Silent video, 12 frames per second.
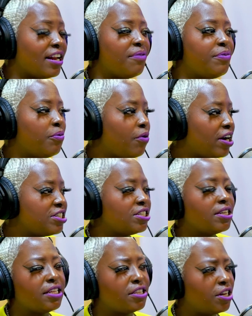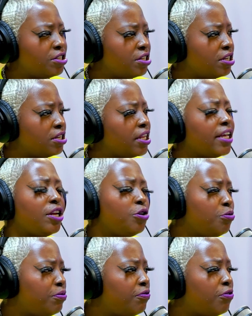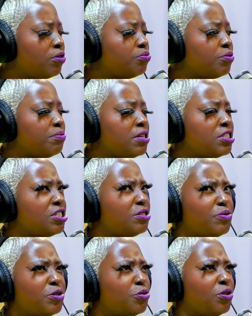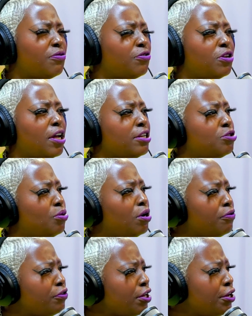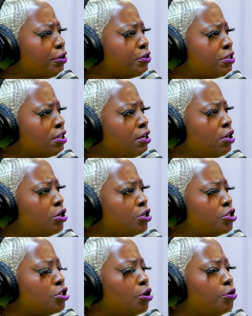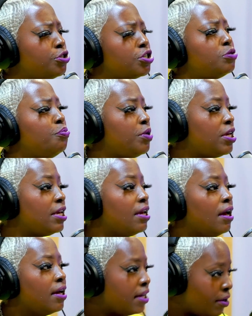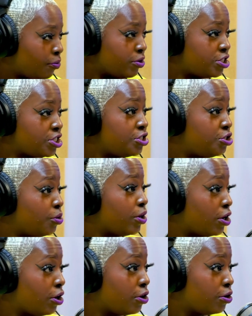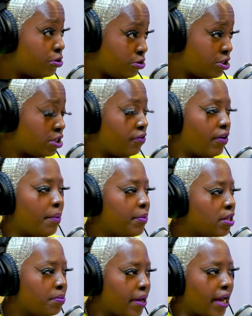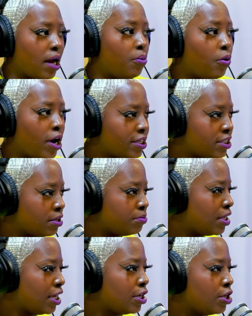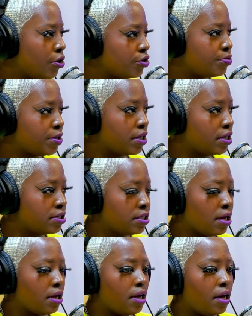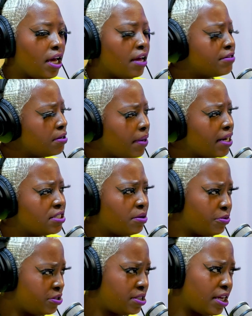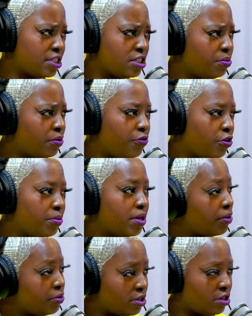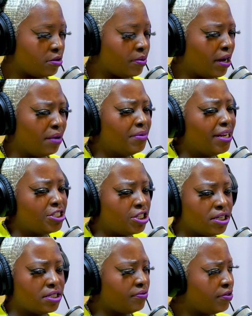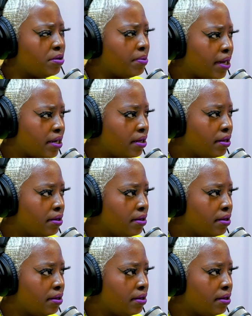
And I've been watching, like, the other lady who performed with me, she's been doing it for, like, 12 years. Mm-hmm. So just me, when she's doing her stuff, I'm in the back, I'm watching, I'm taking notes because if somebody's up on stage and they're performing like we talked about, I'm not jealous of anybody.